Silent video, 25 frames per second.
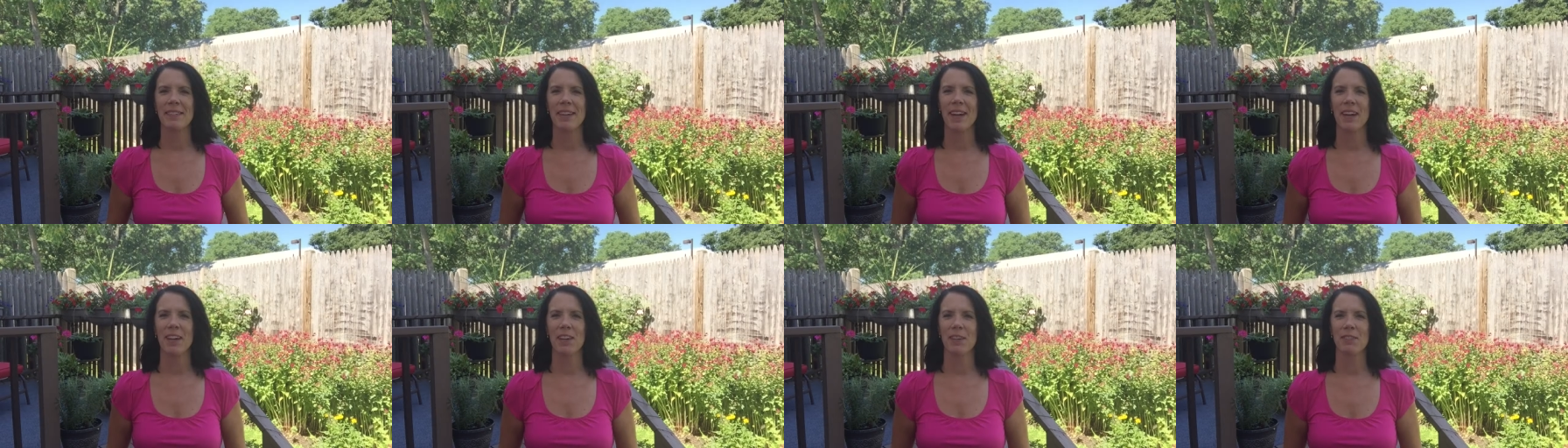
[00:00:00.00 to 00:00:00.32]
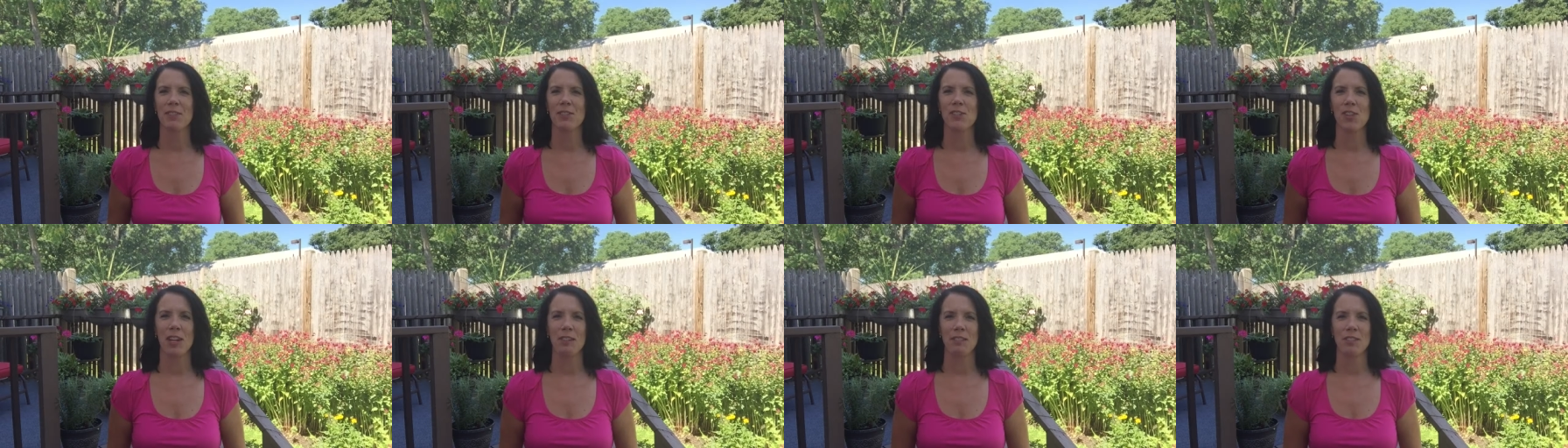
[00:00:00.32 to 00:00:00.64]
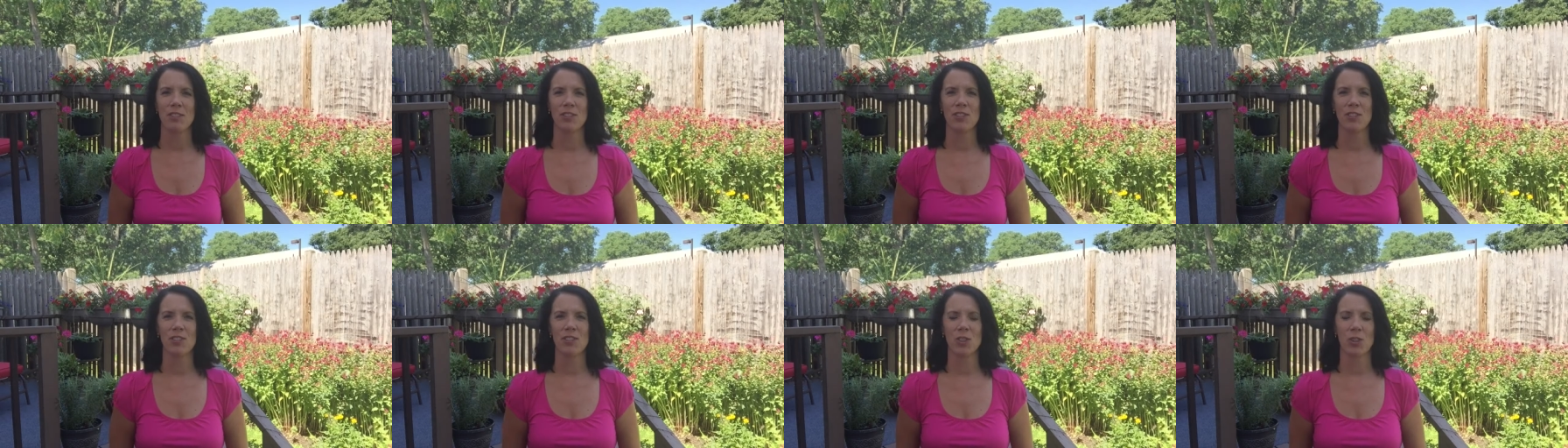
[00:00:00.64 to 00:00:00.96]
of
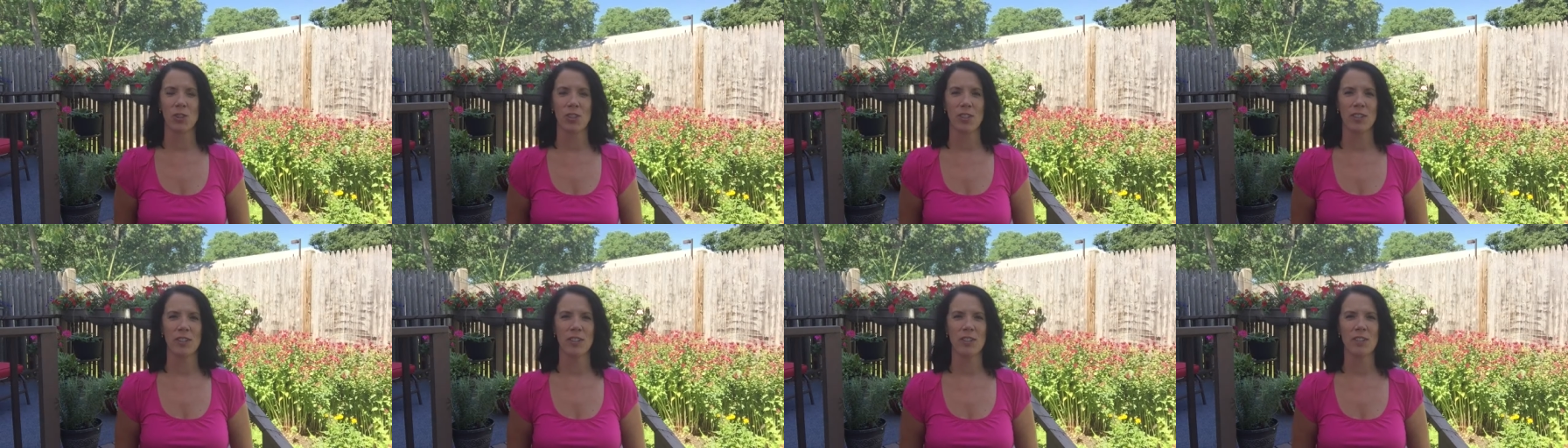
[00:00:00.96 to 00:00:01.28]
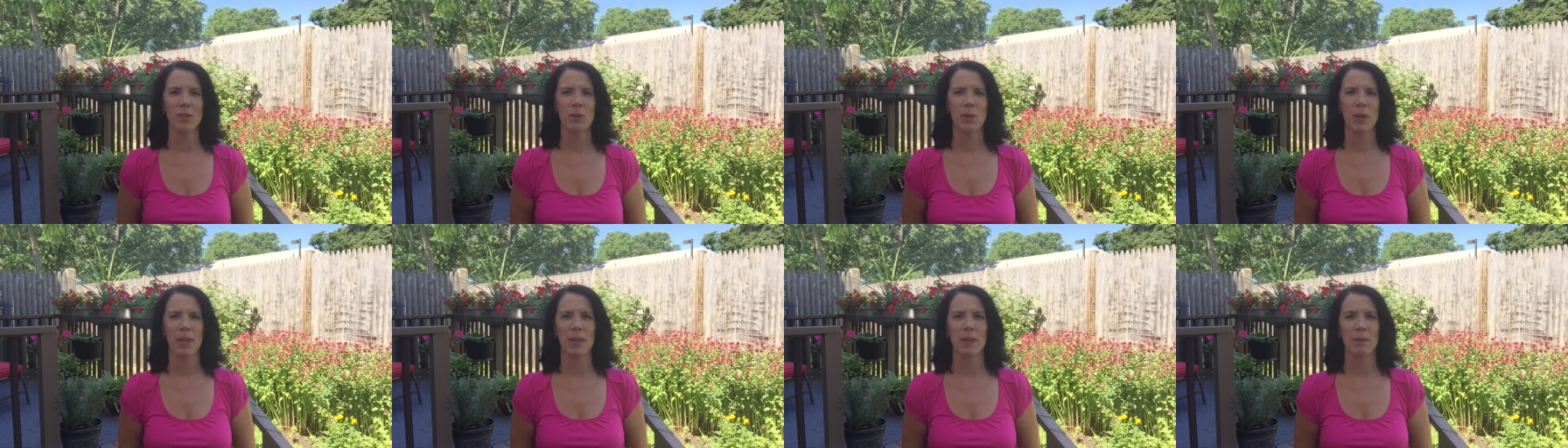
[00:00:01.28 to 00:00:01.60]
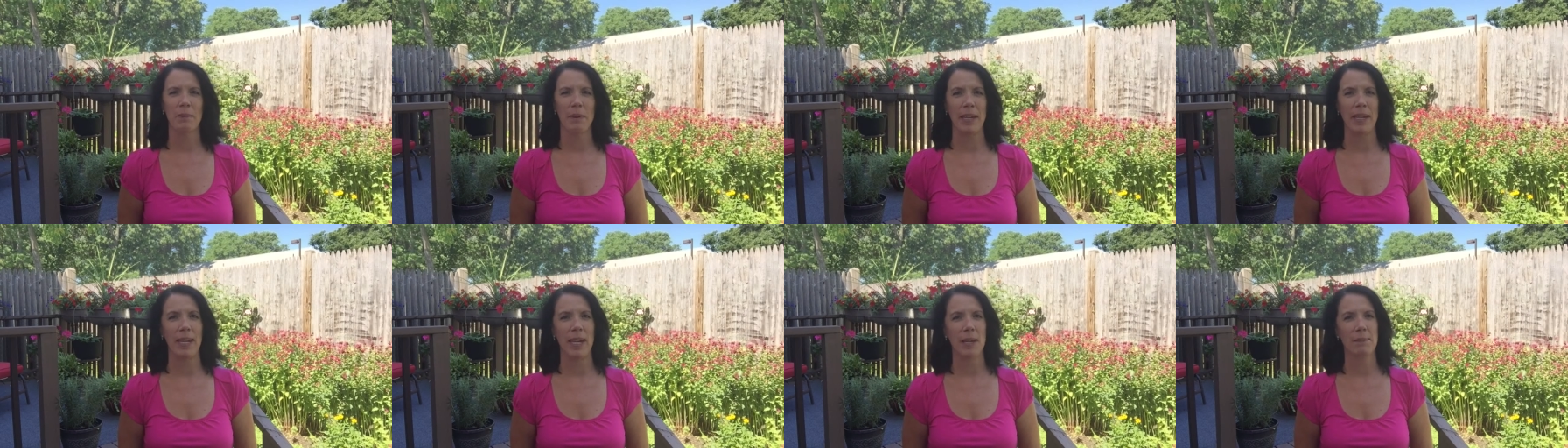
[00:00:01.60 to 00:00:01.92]
Travel Tutorials with
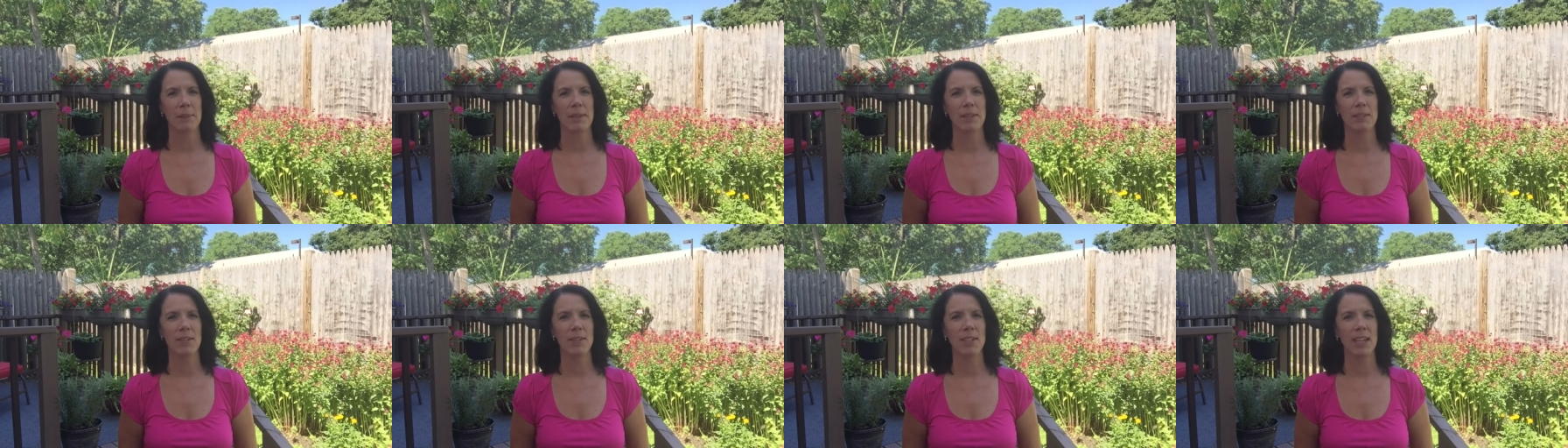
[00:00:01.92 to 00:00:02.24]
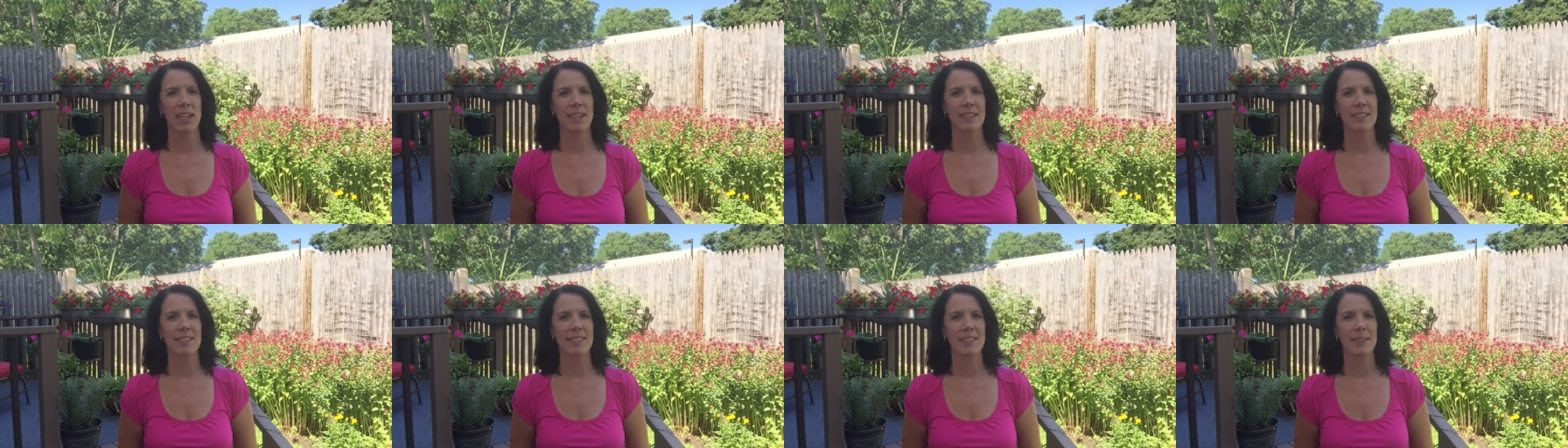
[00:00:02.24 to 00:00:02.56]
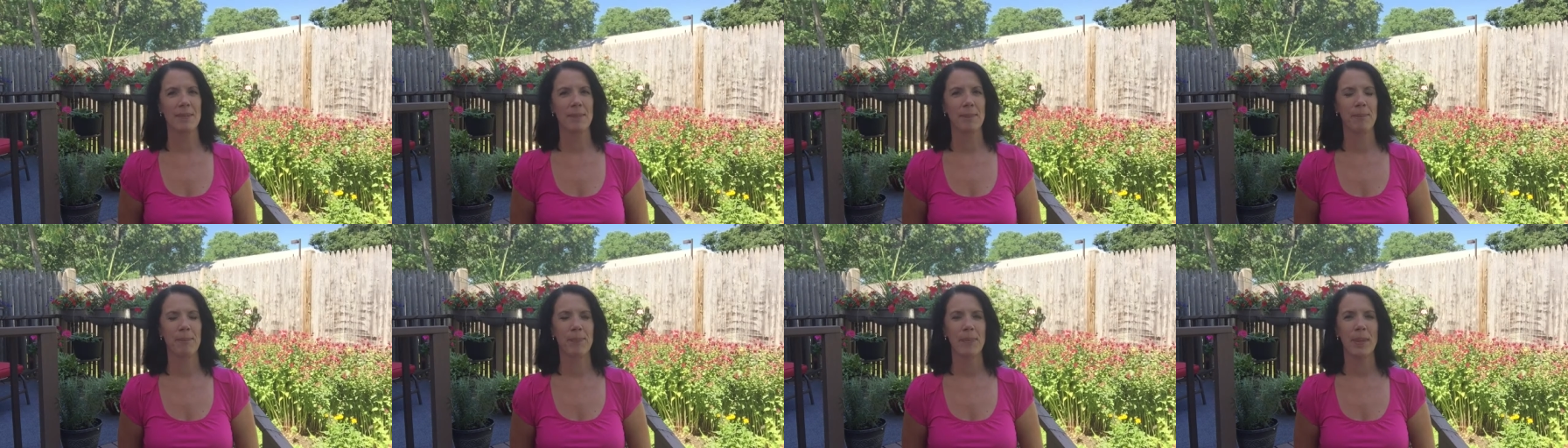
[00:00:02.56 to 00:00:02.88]
My Happy Suitcase.